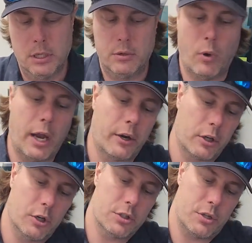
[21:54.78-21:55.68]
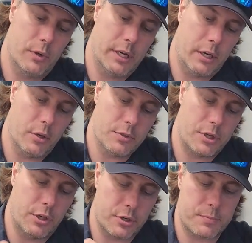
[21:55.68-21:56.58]
wire goes to it, it goes
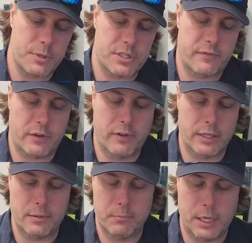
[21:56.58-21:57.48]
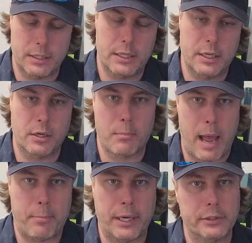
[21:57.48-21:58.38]
to your specific button that you're
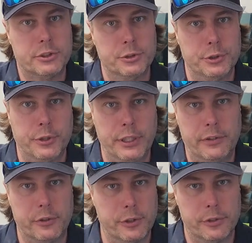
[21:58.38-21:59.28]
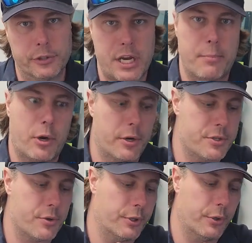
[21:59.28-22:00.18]
mapping to either your JAMA
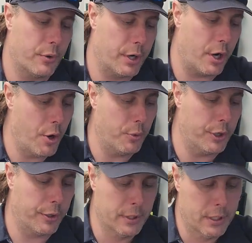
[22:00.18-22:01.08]
harness or your encoder.